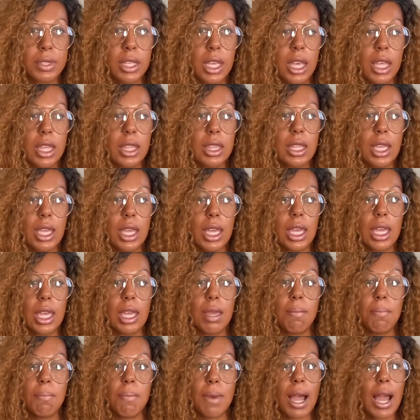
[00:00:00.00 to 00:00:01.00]
They
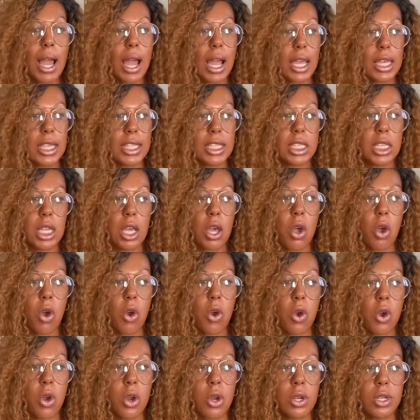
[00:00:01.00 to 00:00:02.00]
minds
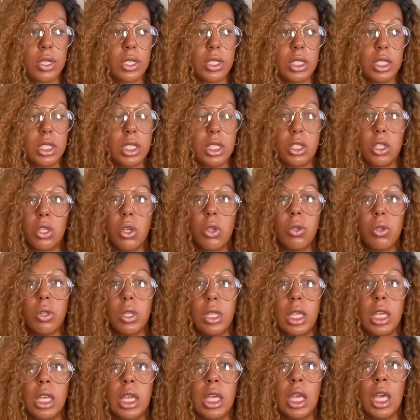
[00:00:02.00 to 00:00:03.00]
are just
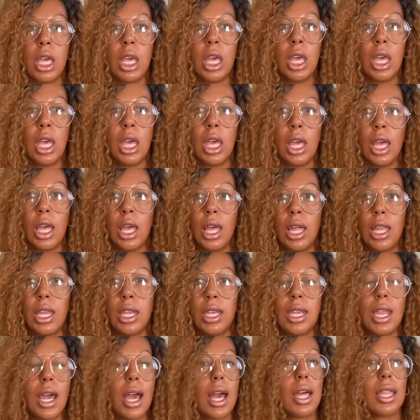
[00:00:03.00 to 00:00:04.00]
totally
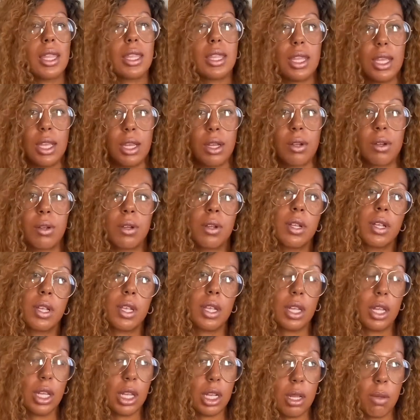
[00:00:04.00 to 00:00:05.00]
not there
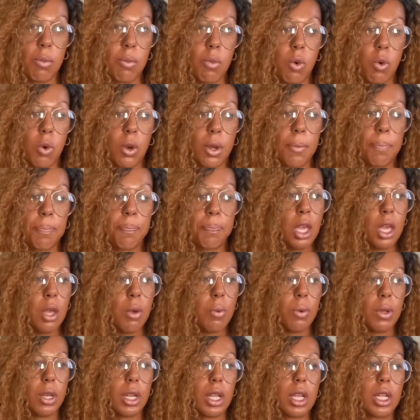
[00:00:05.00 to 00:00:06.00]
anymore. When
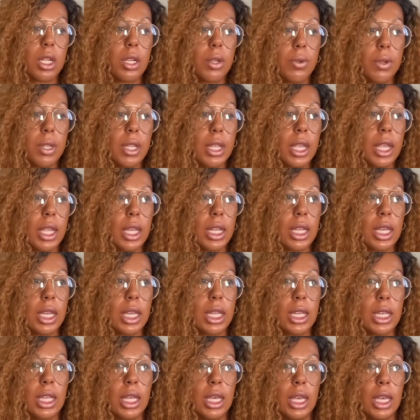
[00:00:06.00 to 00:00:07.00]
I created
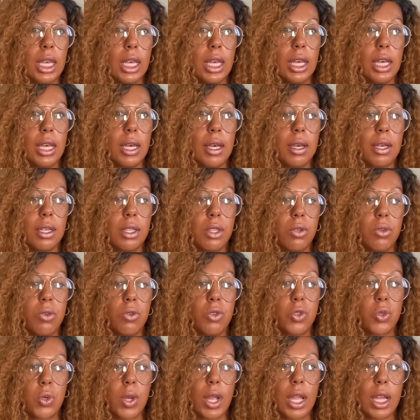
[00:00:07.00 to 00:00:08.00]
a youth
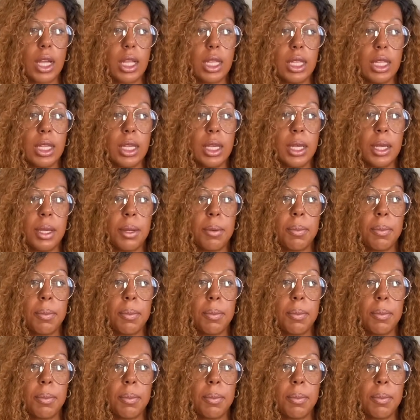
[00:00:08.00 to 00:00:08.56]
track club,